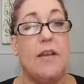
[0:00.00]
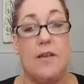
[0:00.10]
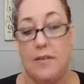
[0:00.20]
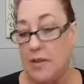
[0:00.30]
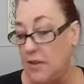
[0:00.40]

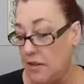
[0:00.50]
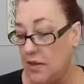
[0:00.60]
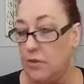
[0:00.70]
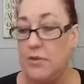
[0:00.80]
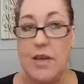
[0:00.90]
and it's going
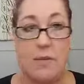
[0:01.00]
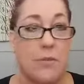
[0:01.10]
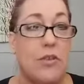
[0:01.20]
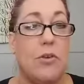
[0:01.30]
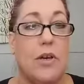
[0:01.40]
to, take
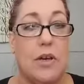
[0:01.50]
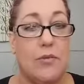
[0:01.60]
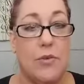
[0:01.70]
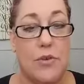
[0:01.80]
me doing it a few